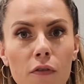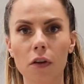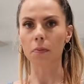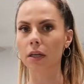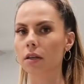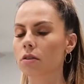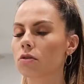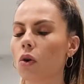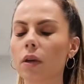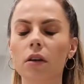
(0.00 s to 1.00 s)
Fluffbean gets
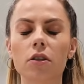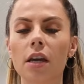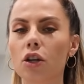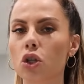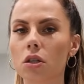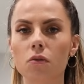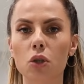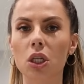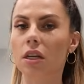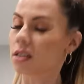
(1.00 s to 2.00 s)
so irritations
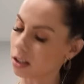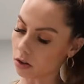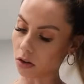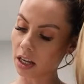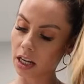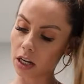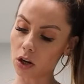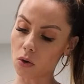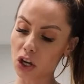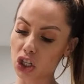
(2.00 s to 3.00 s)
when she gets a little, you
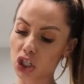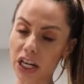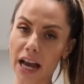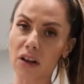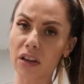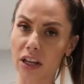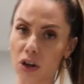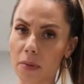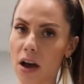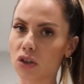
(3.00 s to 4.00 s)
know, shell in
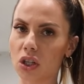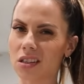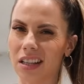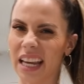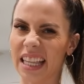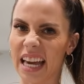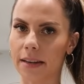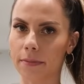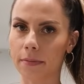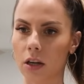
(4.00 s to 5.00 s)
her mouth. She doesn't like that.
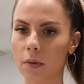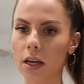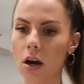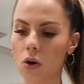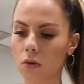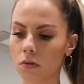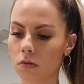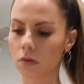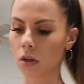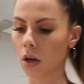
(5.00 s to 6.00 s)
Here we go.
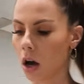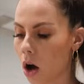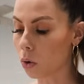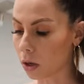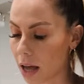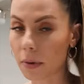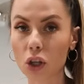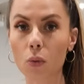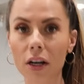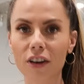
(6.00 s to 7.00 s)
Oh, Llama,
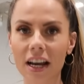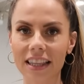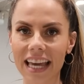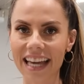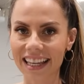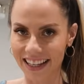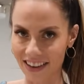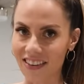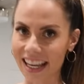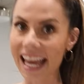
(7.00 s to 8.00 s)
you wanna crack the egg?
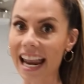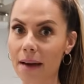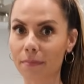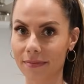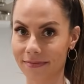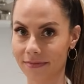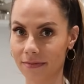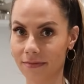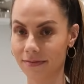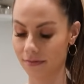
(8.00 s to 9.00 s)
Okay, Llama.
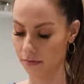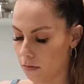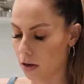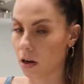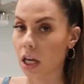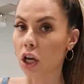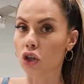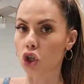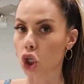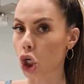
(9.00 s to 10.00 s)
Very
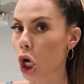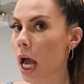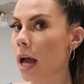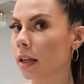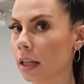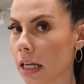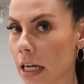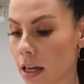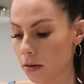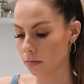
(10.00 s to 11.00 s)

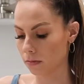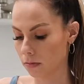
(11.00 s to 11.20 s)
gently.